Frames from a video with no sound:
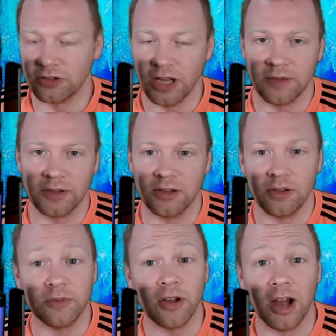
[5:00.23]
have a
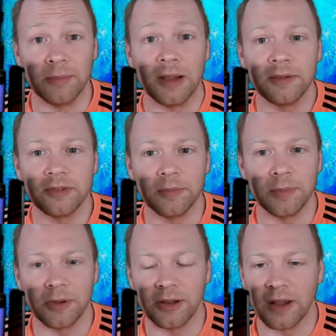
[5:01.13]
lot of time left, let me
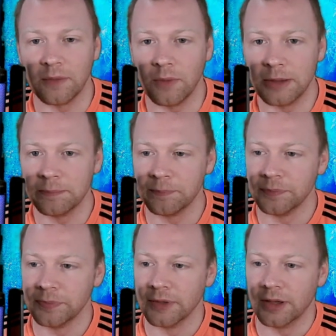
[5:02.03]
put it that way.
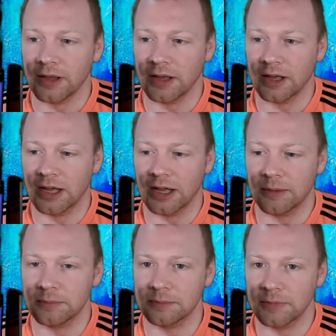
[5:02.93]

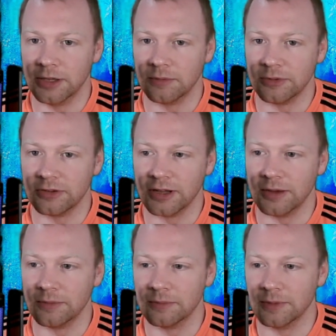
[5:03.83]
And
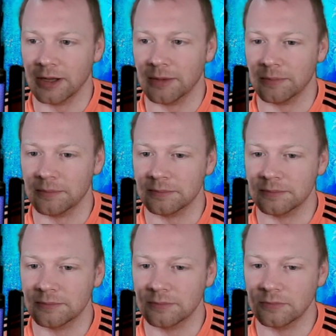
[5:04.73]
obviously
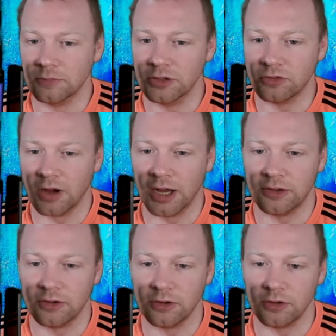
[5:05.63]
we try
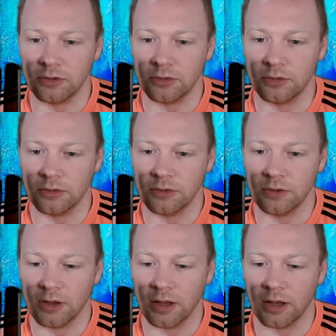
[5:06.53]
to
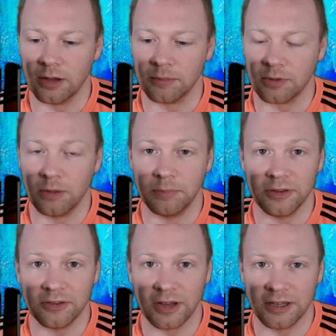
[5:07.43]

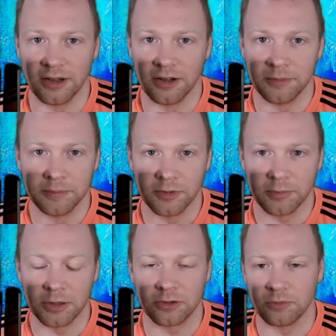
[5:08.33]
compensate her as
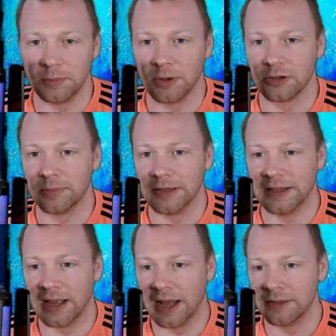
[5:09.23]
much as we possibly
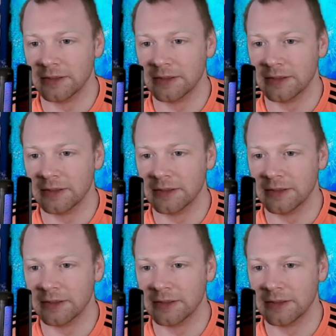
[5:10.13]
can.